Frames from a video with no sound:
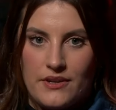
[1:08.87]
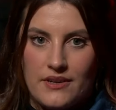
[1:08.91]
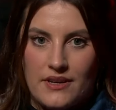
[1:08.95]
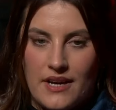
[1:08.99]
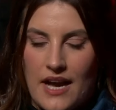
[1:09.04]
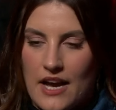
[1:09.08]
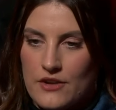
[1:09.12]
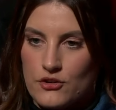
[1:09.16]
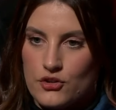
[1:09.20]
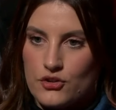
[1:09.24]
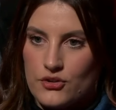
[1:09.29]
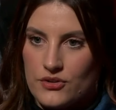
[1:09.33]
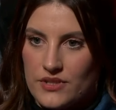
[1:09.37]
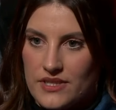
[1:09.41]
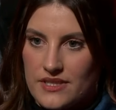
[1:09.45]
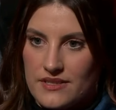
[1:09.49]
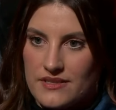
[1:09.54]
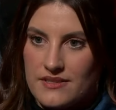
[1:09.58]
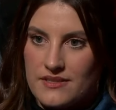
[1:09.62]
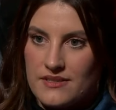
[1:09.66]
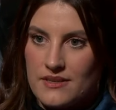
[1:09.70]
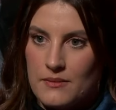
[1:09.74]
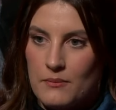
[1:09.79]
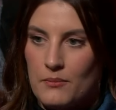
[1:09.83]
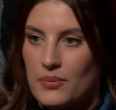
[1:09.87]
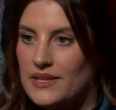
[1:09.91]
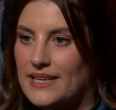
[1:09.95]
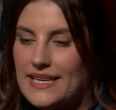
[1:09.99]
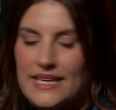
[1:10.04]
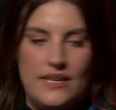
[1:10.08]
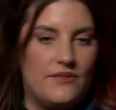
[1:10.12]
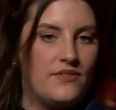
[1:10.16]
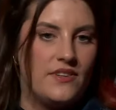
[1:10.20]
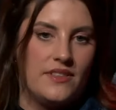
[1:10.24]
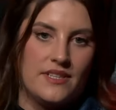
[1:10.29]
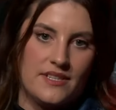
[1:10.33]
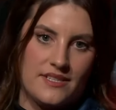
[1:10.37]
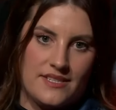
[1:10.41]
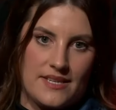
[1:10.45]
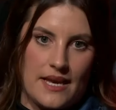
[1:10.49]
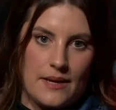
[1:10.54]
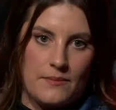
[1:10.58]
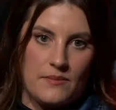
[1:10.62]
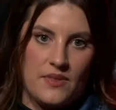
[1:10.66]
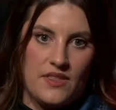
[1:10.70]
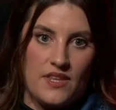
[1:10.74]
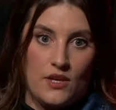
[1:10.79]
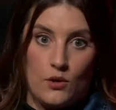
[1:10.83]
countries believe in the
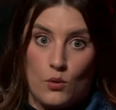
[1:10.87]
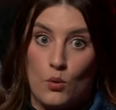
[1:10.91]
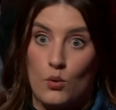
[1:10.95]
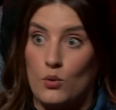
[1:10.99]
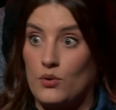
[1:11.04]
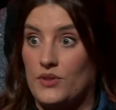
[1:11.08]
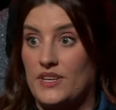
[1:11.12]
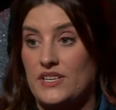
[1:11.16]
same thing, or all